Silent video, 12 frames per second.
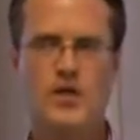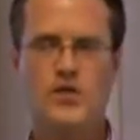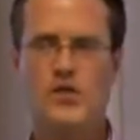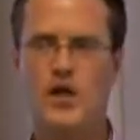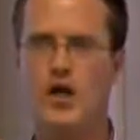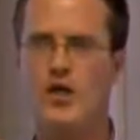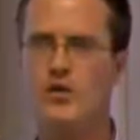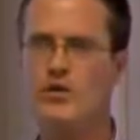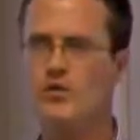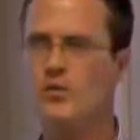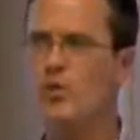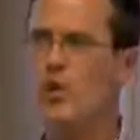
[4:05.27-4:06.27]
So
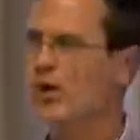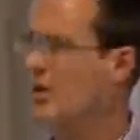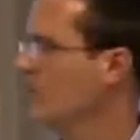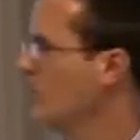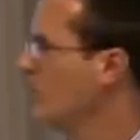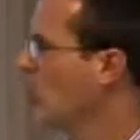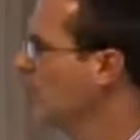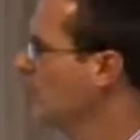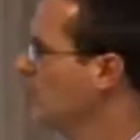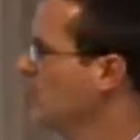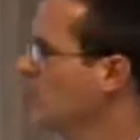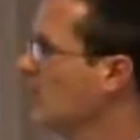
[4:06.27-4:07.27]
one of the
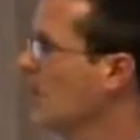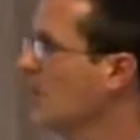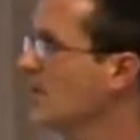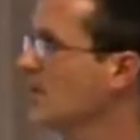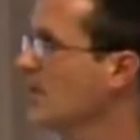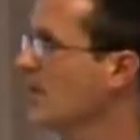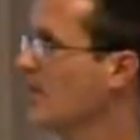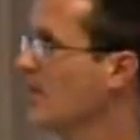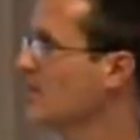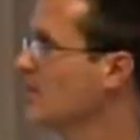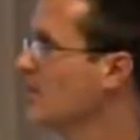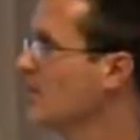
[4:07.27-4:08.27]
marketing guys come
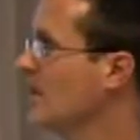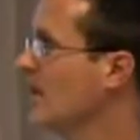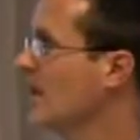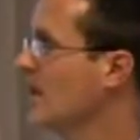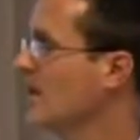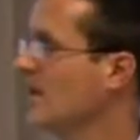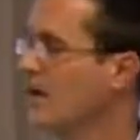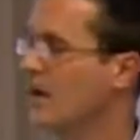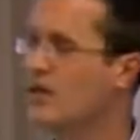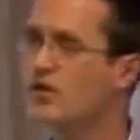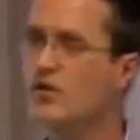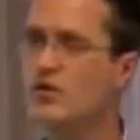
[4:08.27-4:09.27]
up and say,
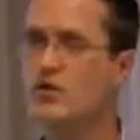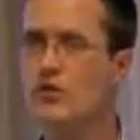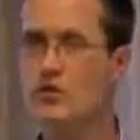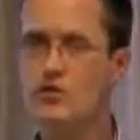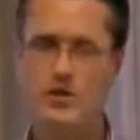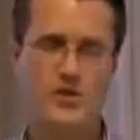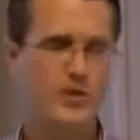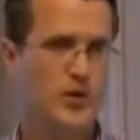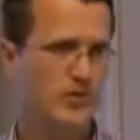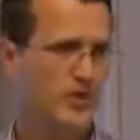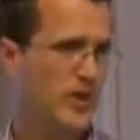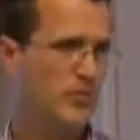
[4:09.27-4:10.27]
let's do children's
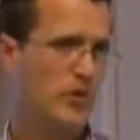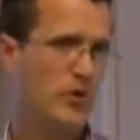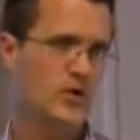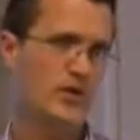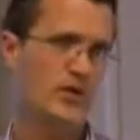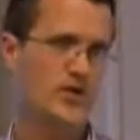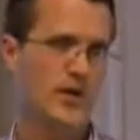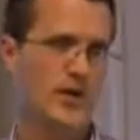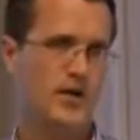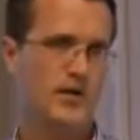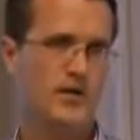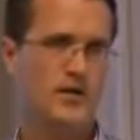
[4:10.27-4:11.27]
birthday parties there.
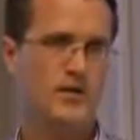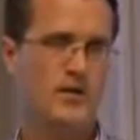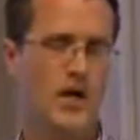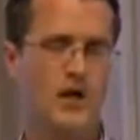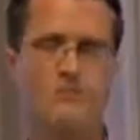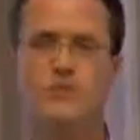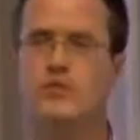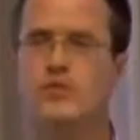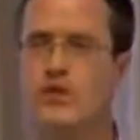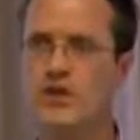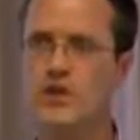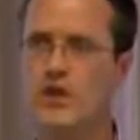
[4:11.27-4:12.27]
Okay?
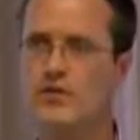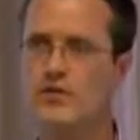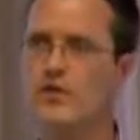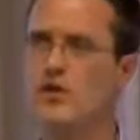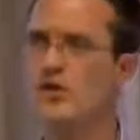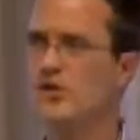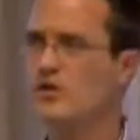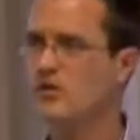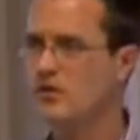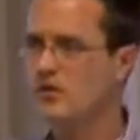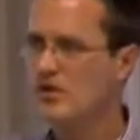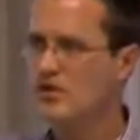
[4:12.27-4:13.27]
It's in the
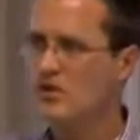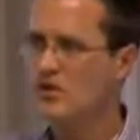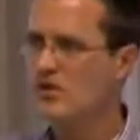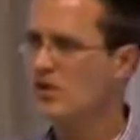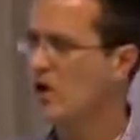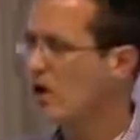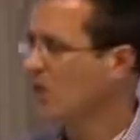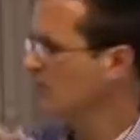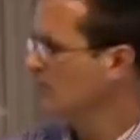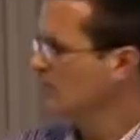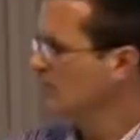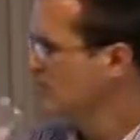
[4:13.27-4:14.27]
afternoons, there's
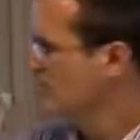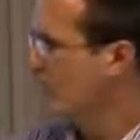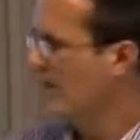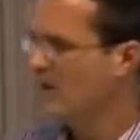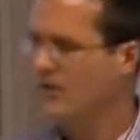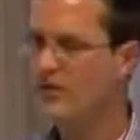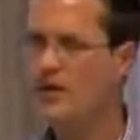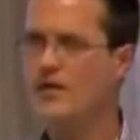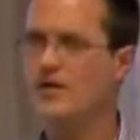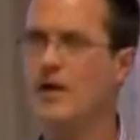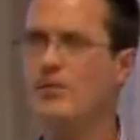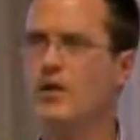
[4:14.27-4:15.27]
no other
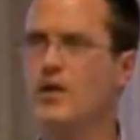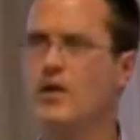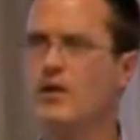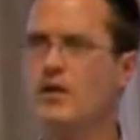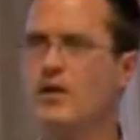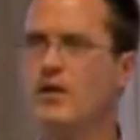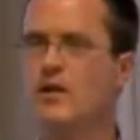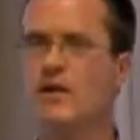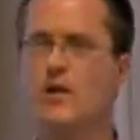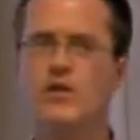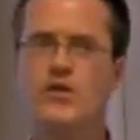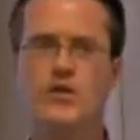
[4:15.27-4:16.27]
things happening.
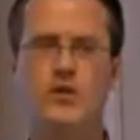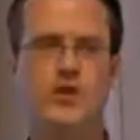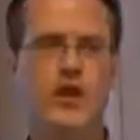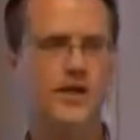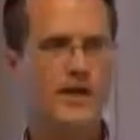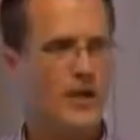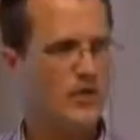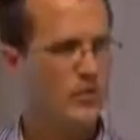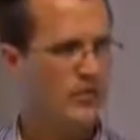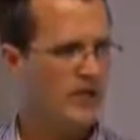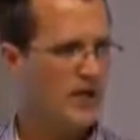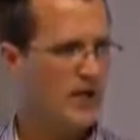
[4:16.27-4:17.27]
Let's do that. That
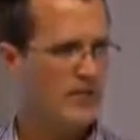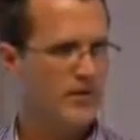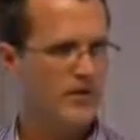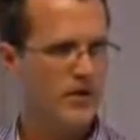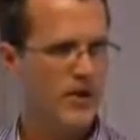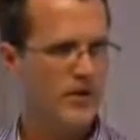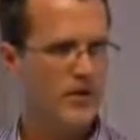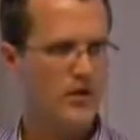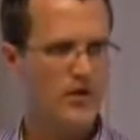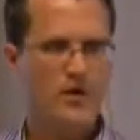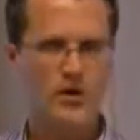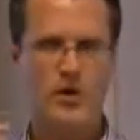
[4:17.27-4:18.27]
will fill up the
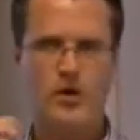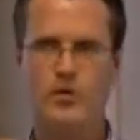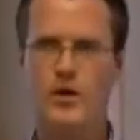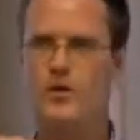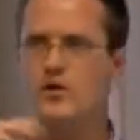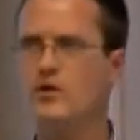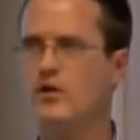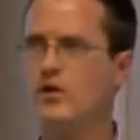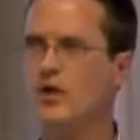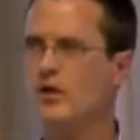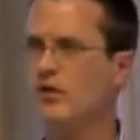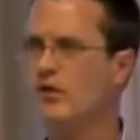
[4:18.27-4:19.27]
venue. We can do
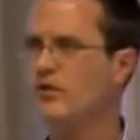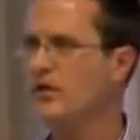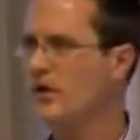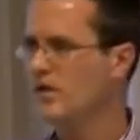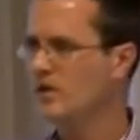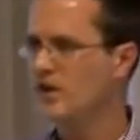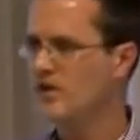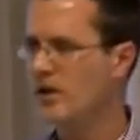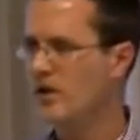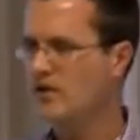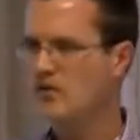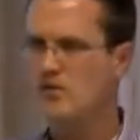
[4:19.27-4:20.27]
little themed
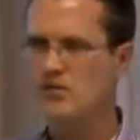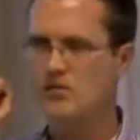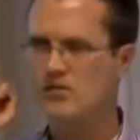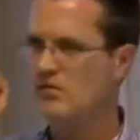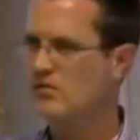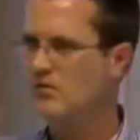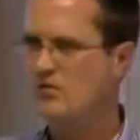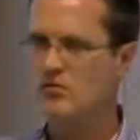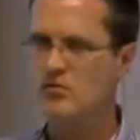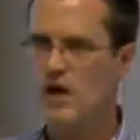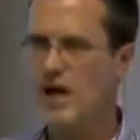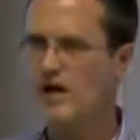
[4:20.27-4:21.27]
events,
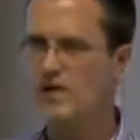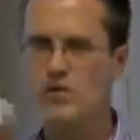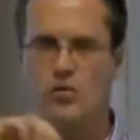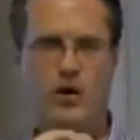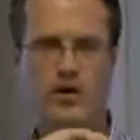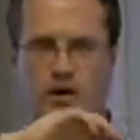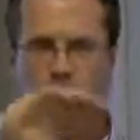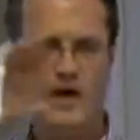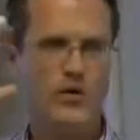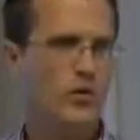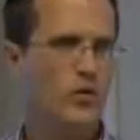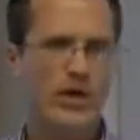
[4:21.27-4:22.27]
Alice in
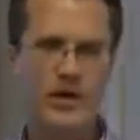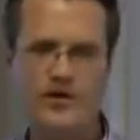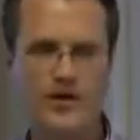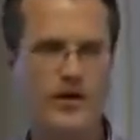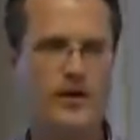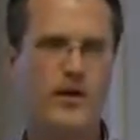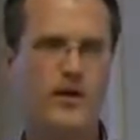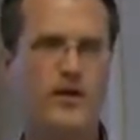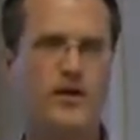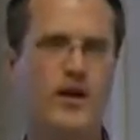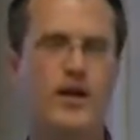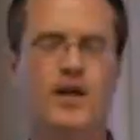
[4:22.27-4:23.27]
Wonderland or whatever.
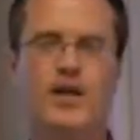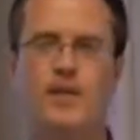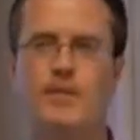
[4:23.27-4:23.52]
Okay?